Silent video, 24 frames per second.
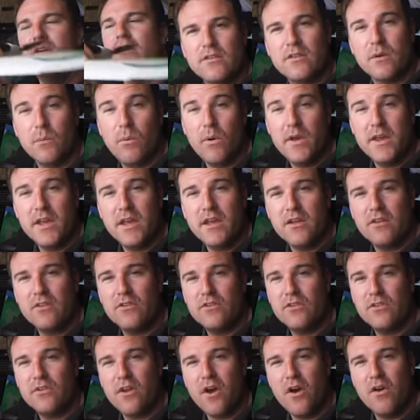So what you can
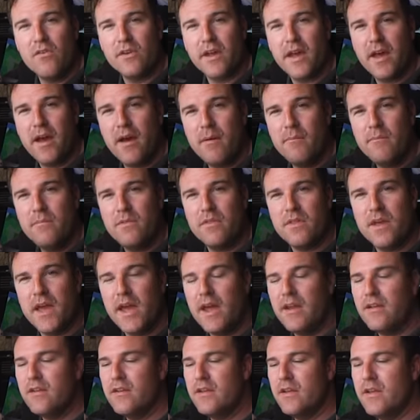do to overcome
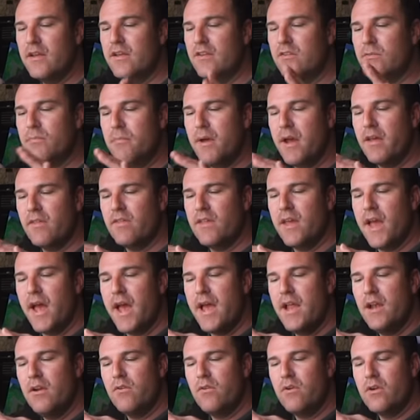that is make the
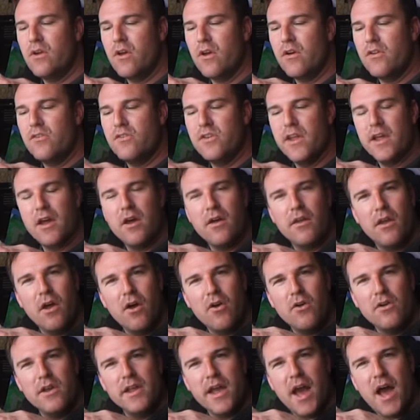aileron go down
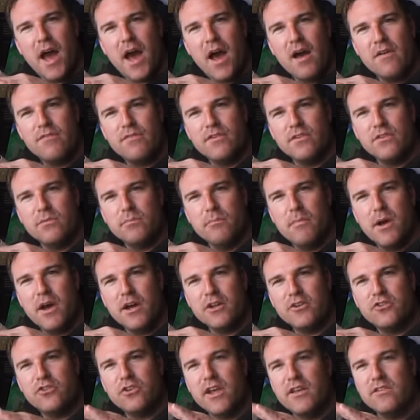only half as
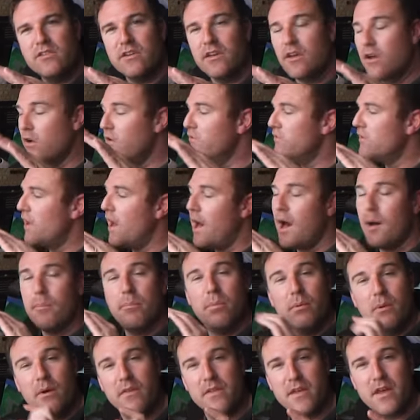much as it goes
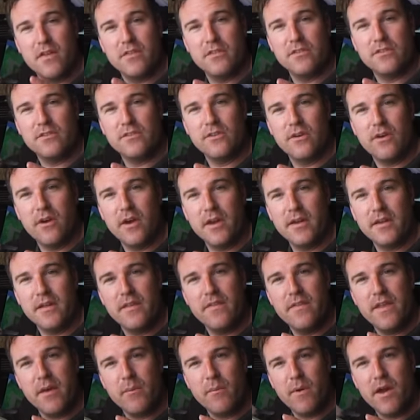up on the other side,
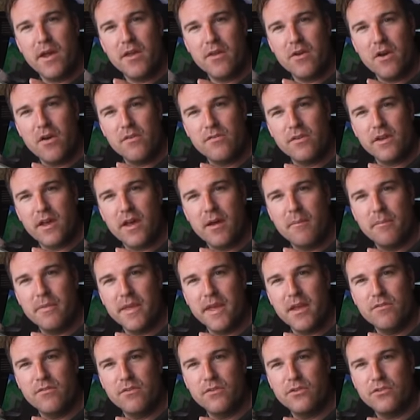and that way you overcome the
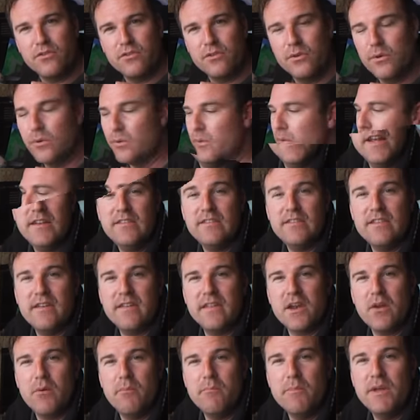adverse yaw. The next thing
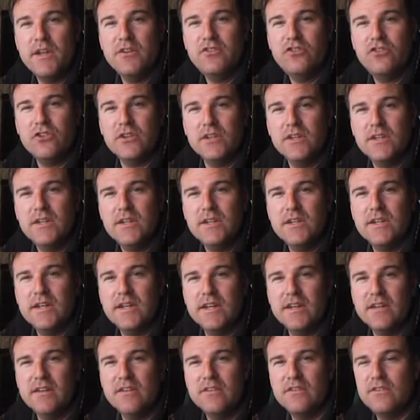that I'll mention
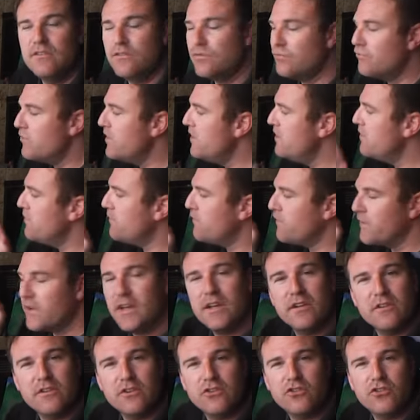is 3 different
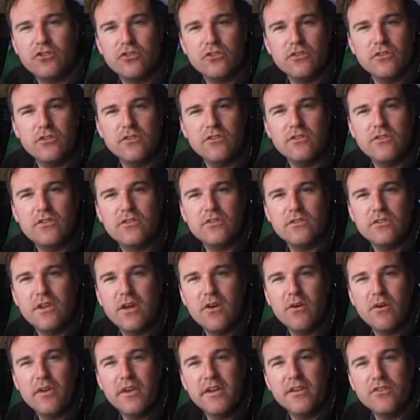conditions
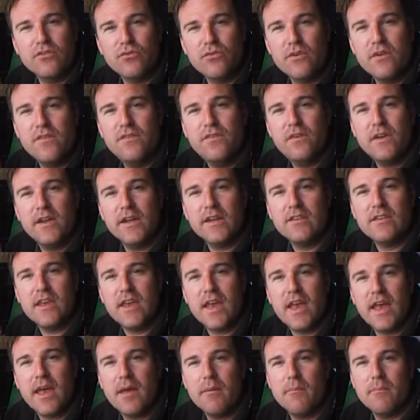known as reflex,
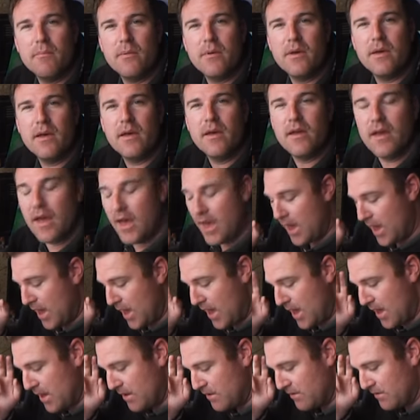camber
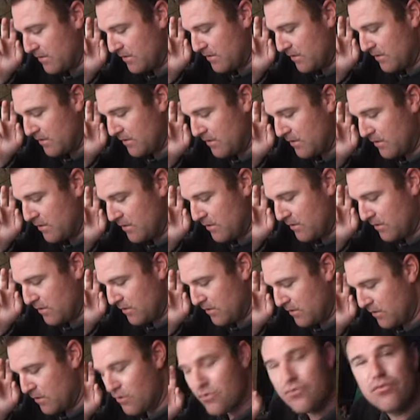and
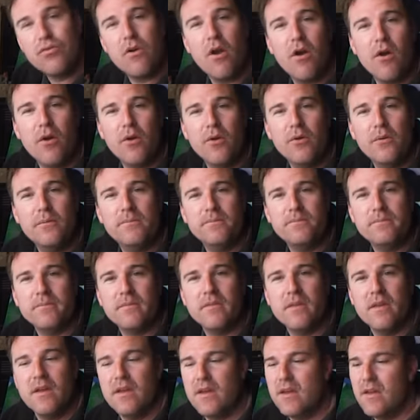crow.
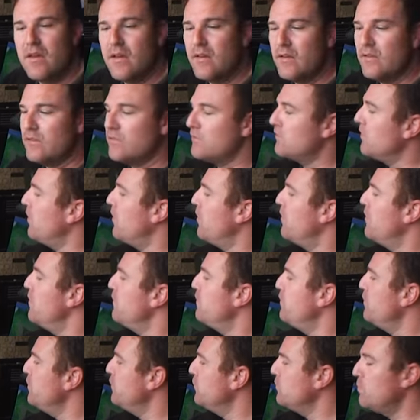So
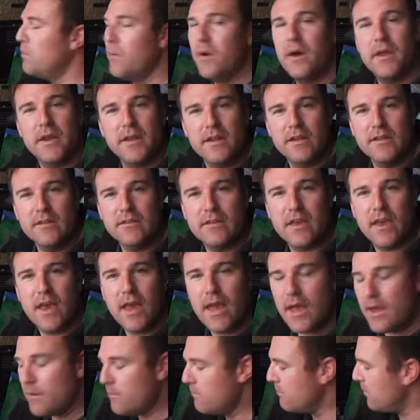the first one is
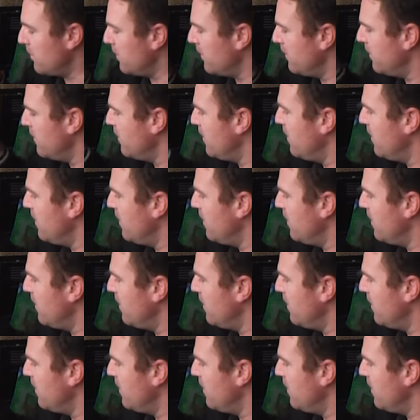camber.